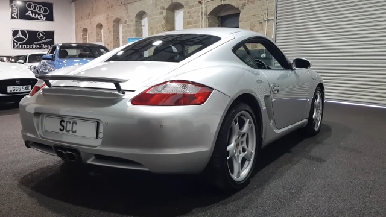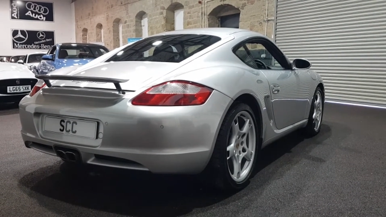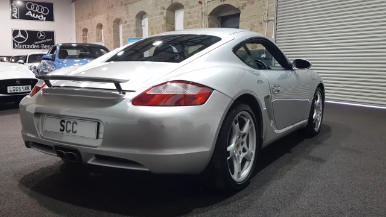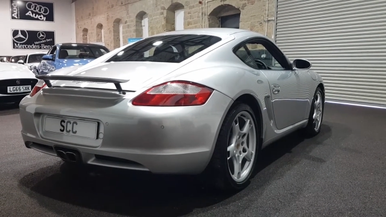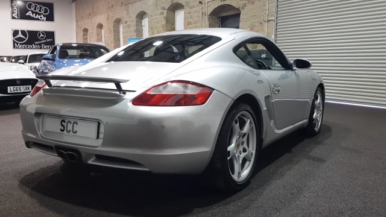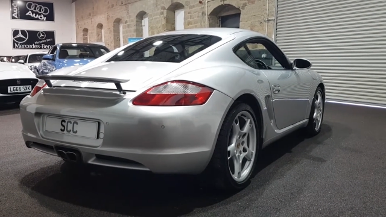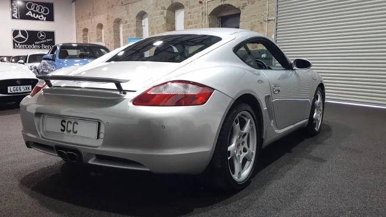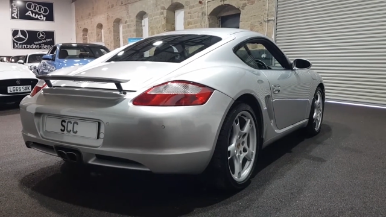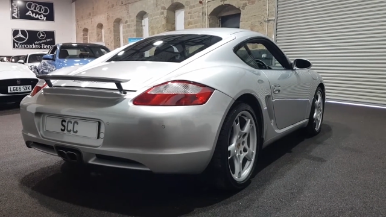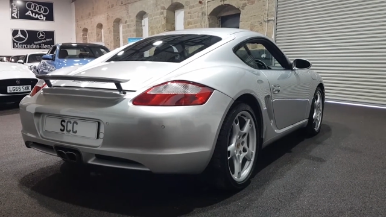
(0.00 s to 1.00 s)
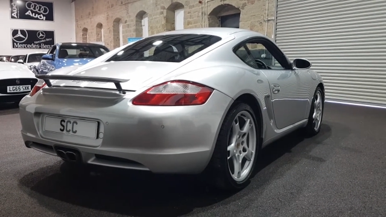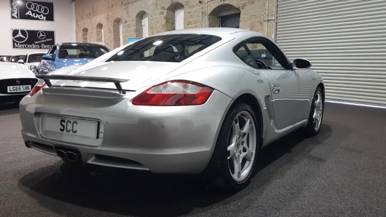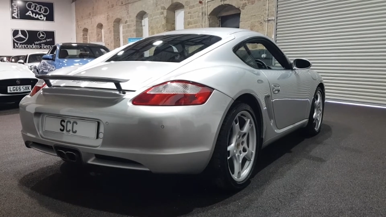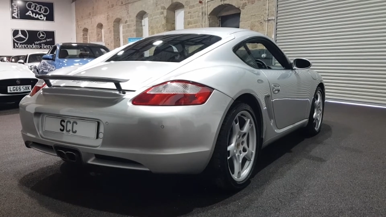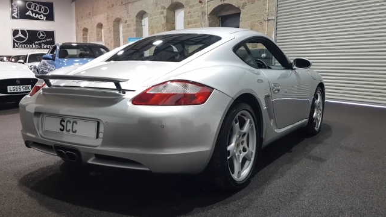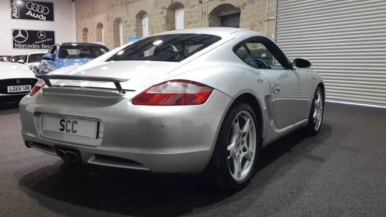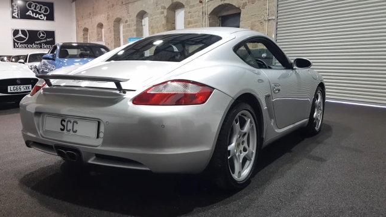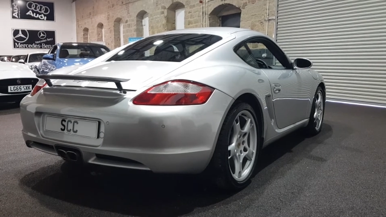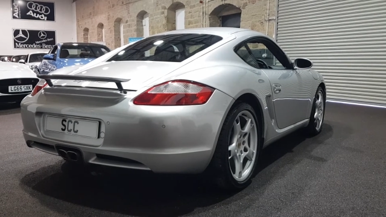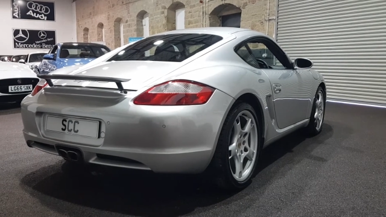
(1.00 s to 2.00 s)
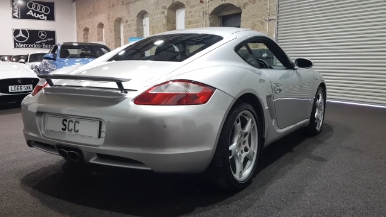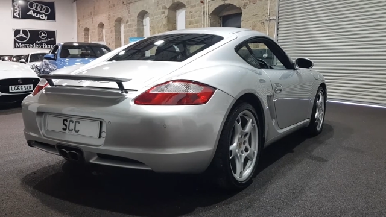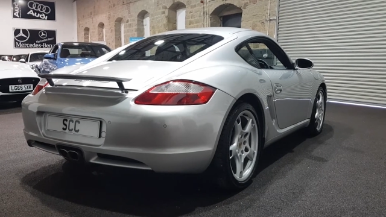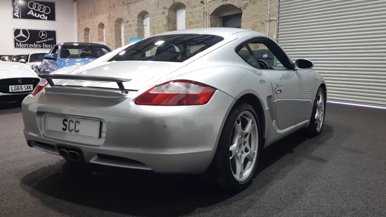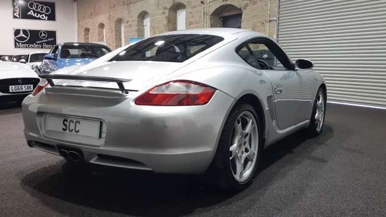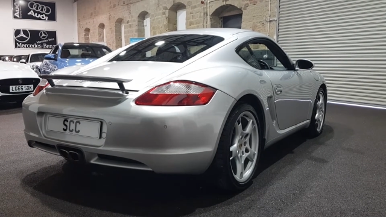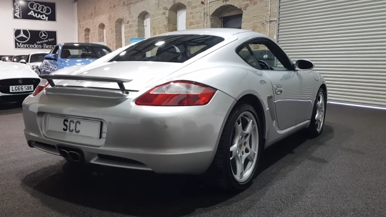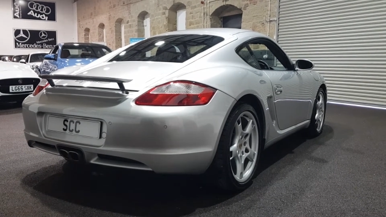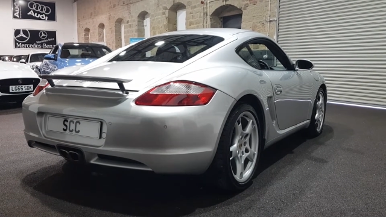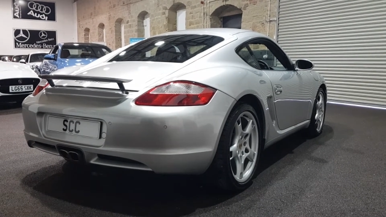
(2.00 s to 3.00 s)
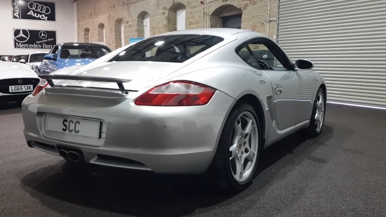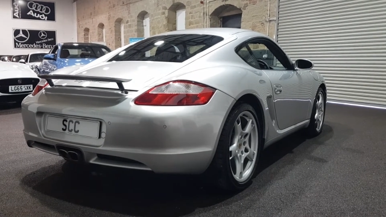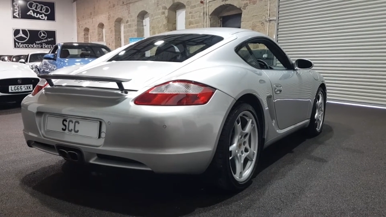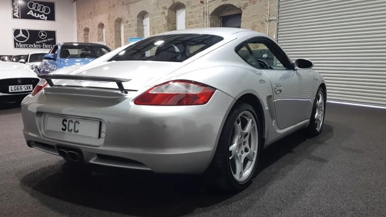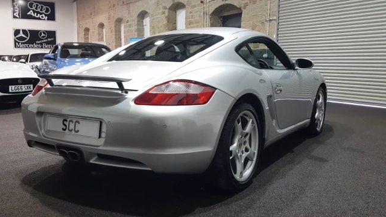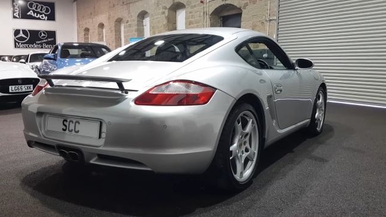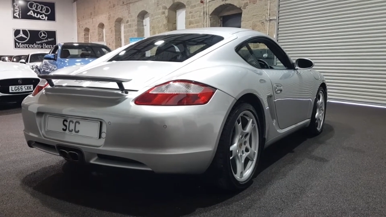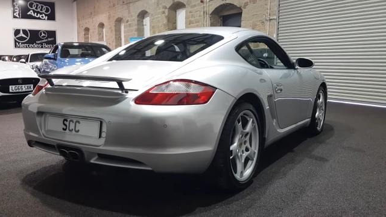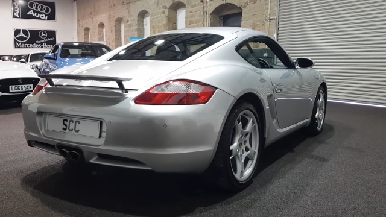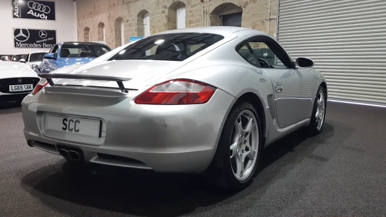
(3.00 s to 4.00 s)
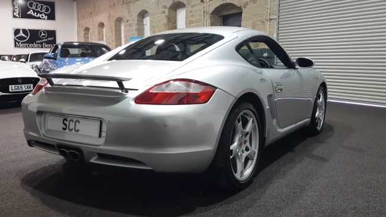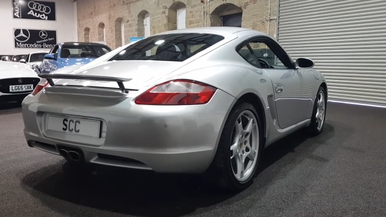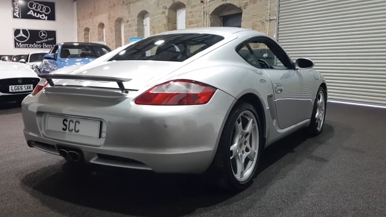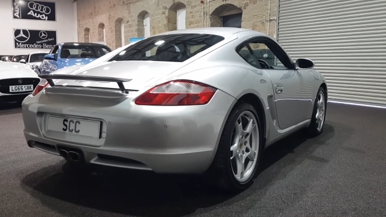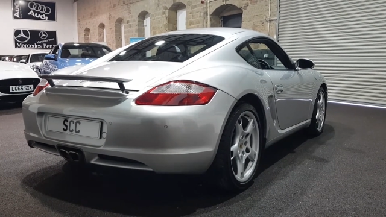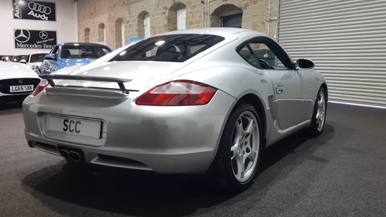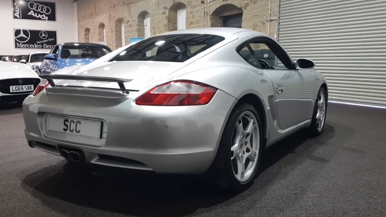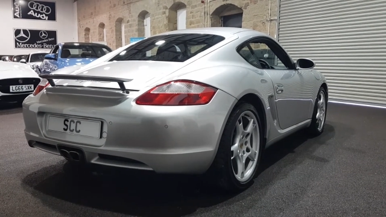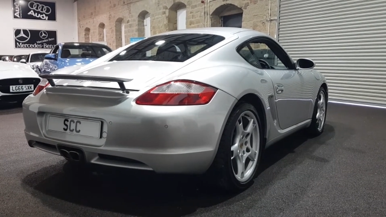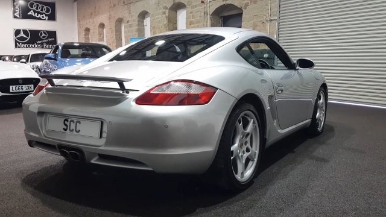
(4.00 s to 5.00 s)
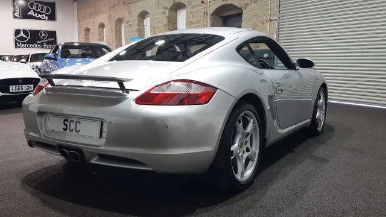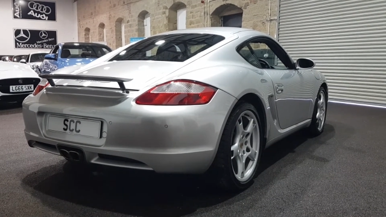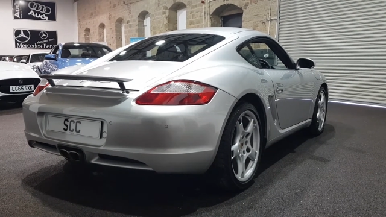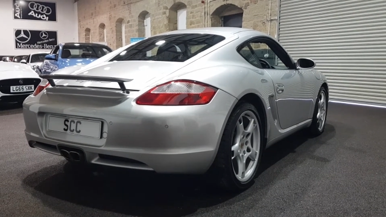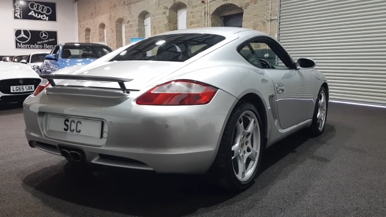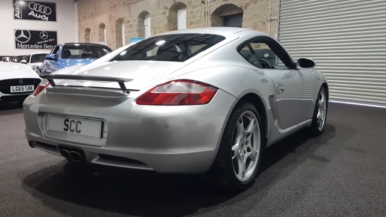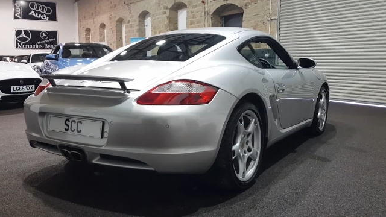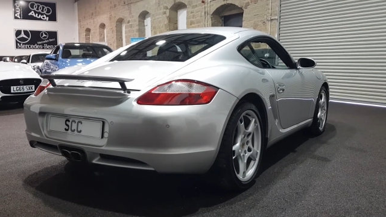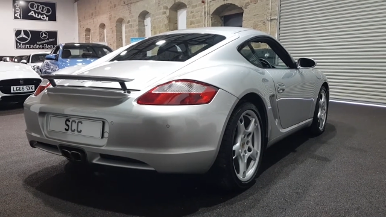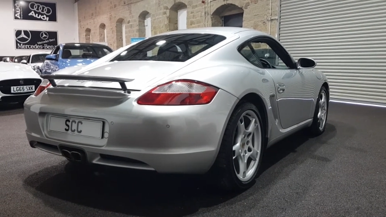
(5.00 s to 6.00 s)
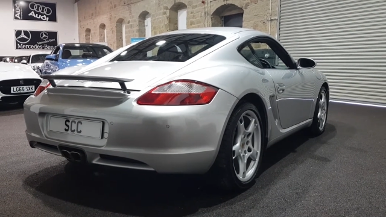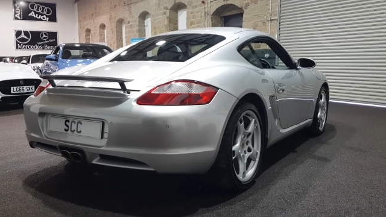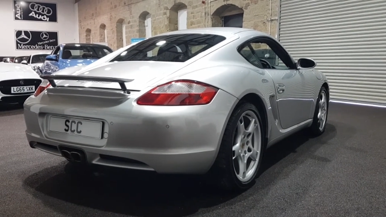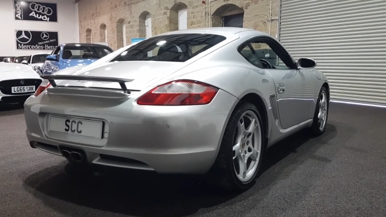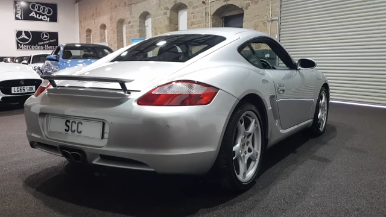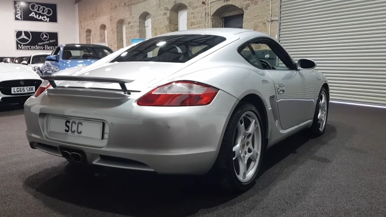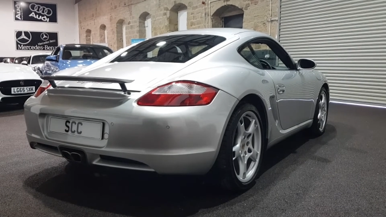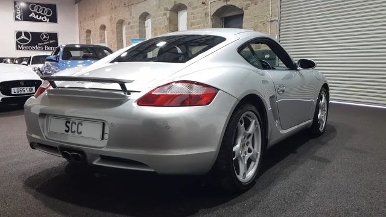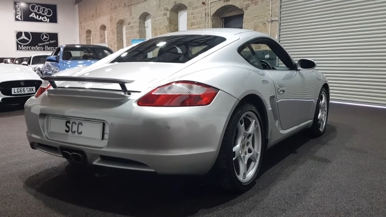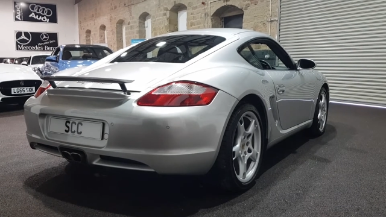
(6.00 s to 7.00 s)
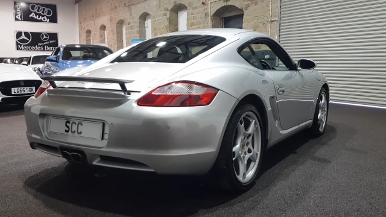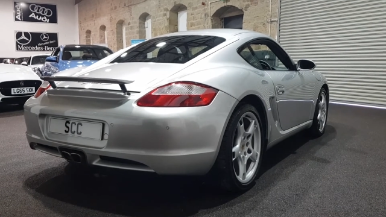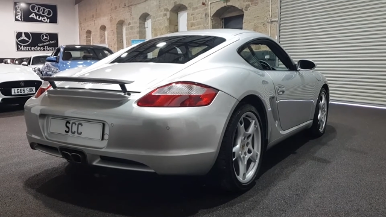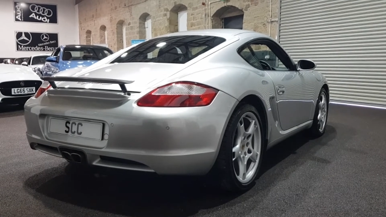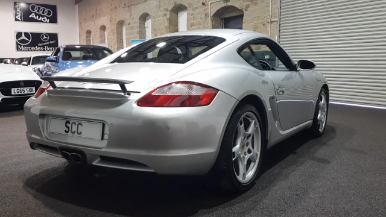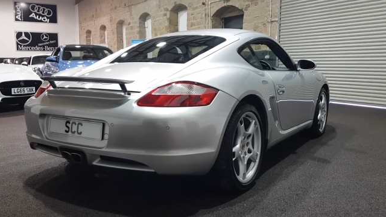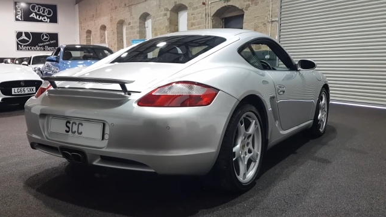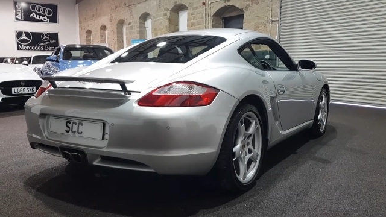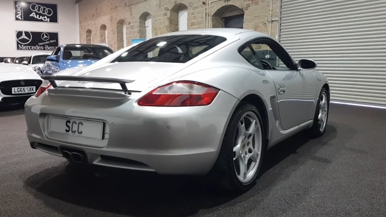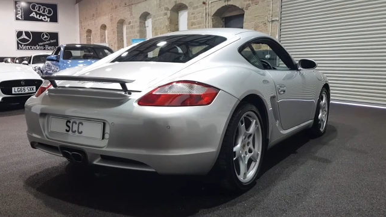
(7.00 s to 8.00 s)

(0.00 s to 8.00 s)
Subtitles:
Nobody's mouth can be seen.